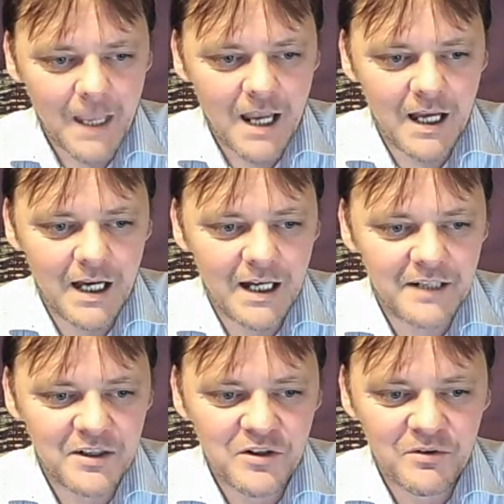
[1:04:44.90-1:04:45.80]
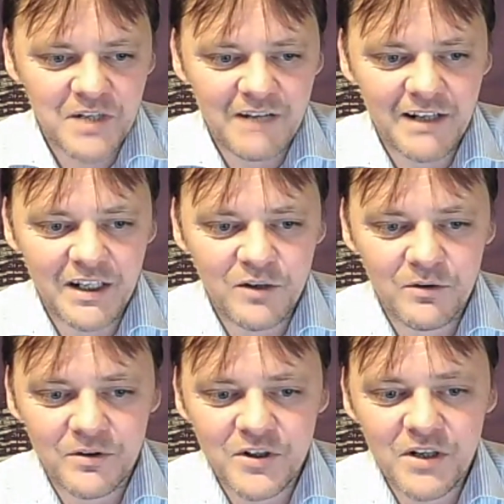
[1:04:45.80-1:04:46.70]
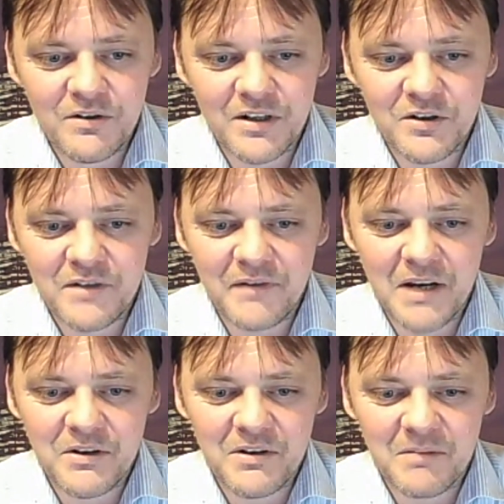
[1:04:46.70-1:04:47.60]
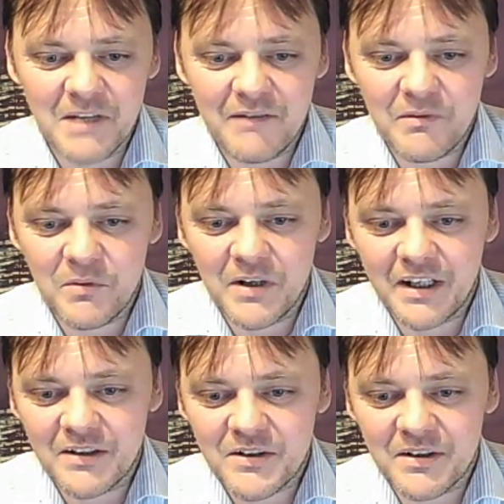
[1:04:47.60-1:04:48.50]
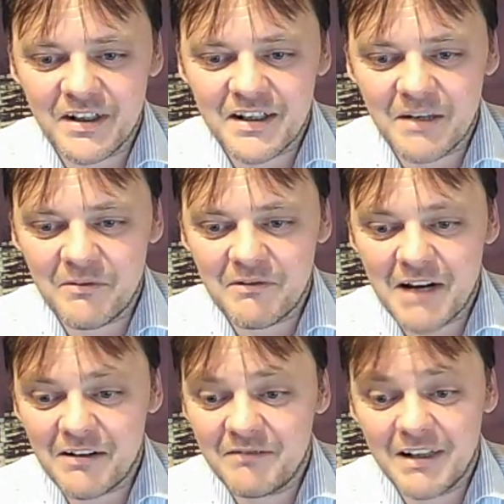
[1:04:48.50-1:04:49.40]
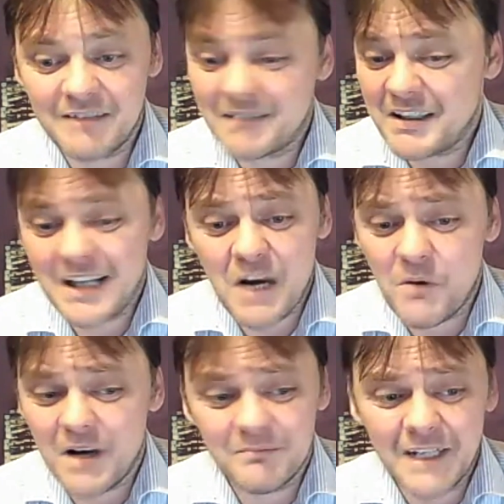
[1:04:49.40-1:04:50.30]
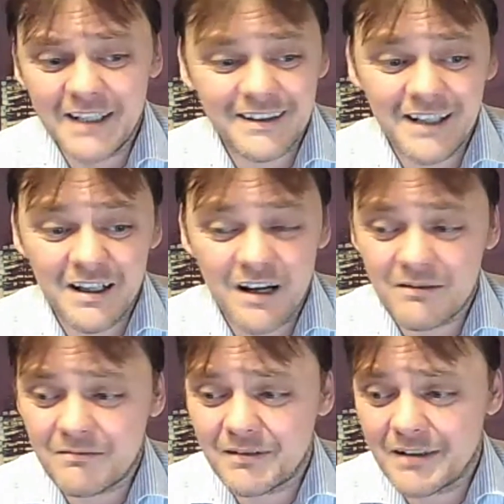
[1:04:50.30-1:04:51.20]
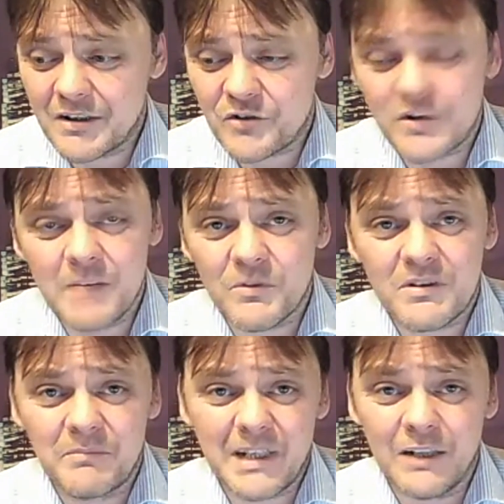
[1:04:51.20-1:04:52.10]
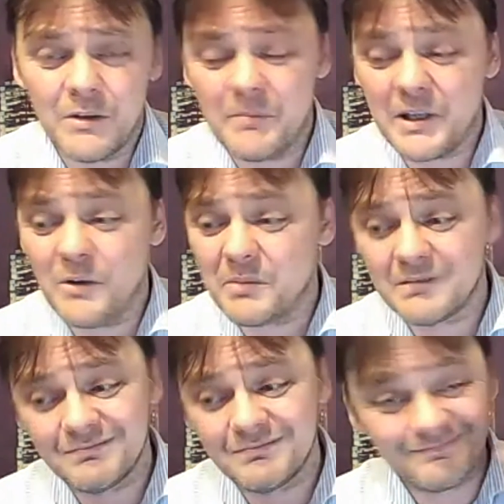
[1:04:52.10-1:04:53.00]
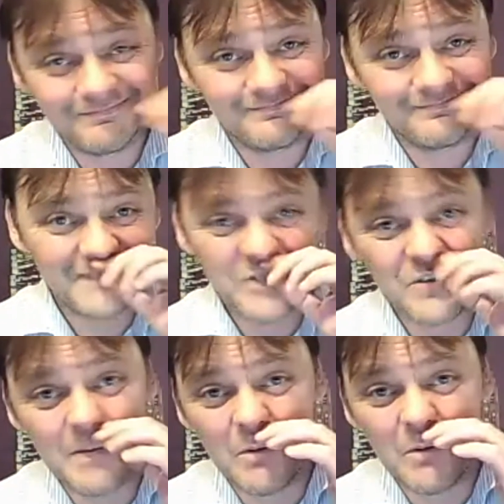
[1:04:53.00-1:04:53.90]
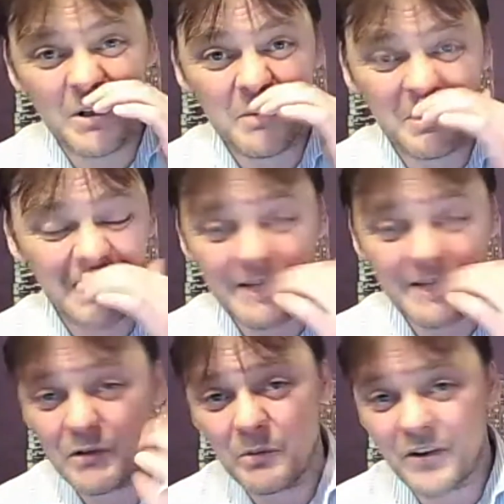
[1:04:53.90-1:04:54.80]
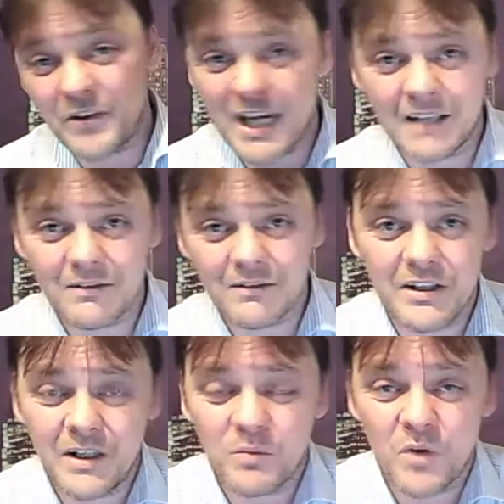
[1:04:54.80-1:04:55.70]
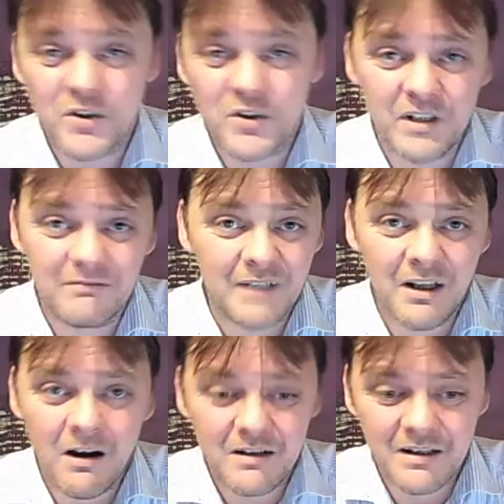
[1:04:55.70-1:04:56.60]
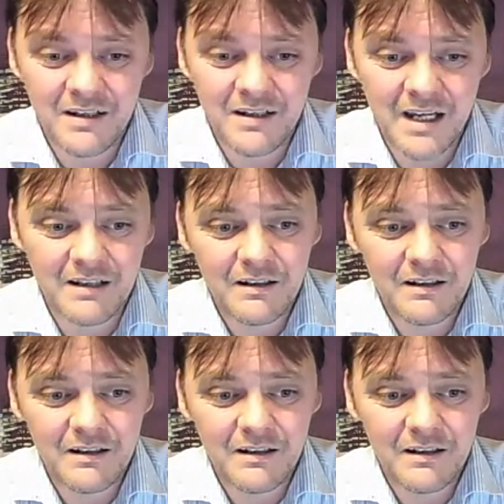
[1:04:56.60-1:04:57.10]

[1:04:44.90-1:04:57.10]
Digital Tony, Gordon, Tuesday, just found you as I'm leaving for work, and Sunday going to be around. You know what, mate? The stream will be up. The stream will be up. I'll leave it up on the channel so you can watch it at your heart's content.